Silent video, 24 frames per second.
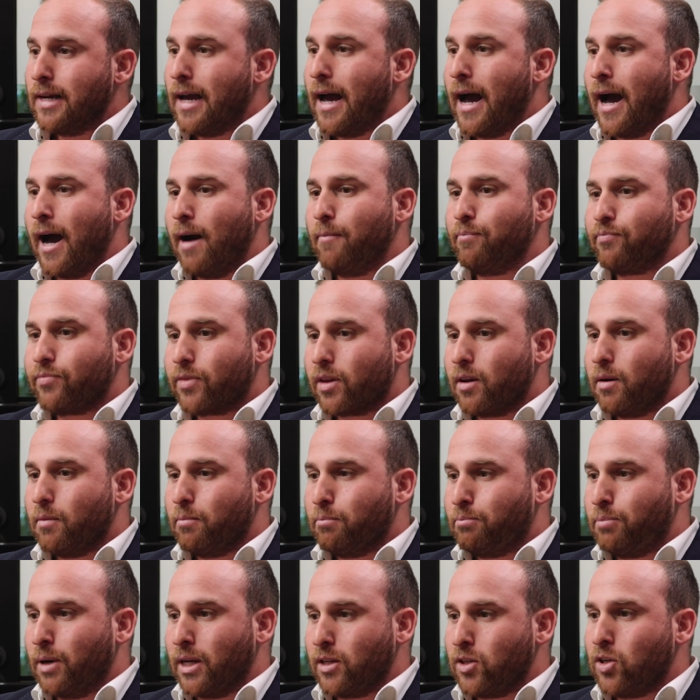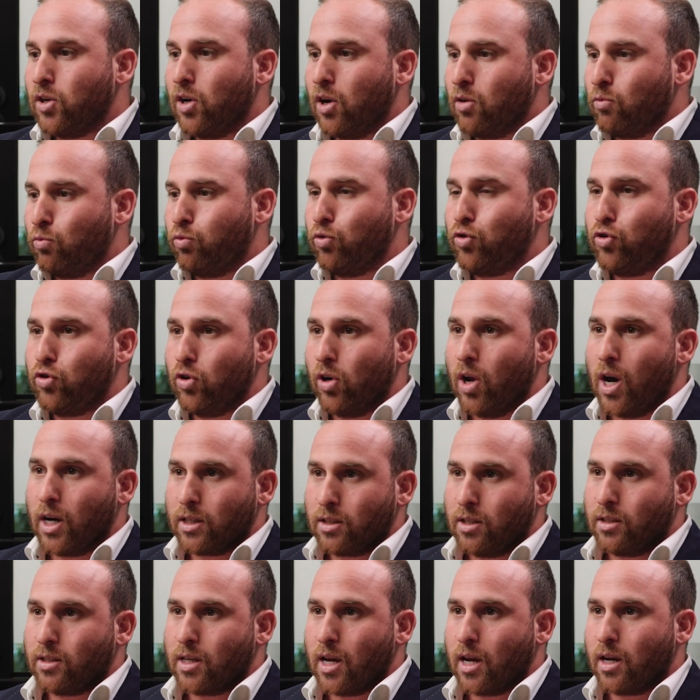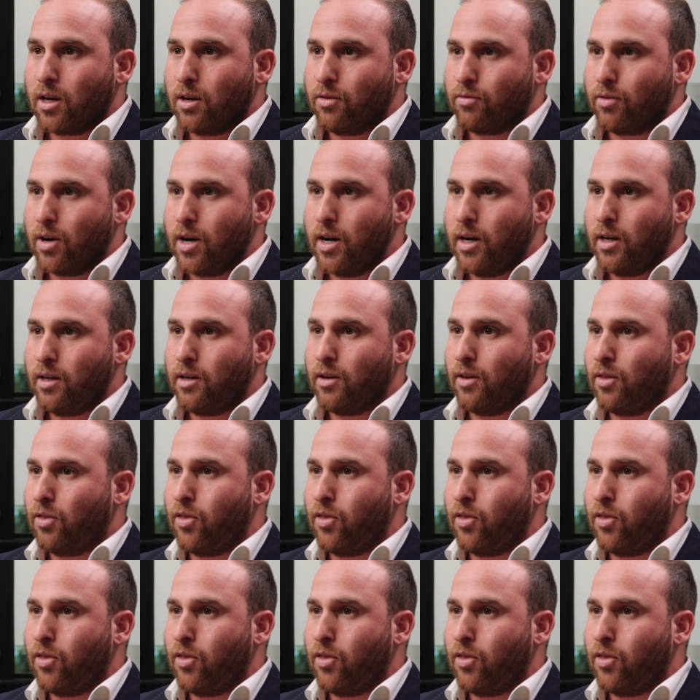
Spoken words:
But, you know, would you like to take a read?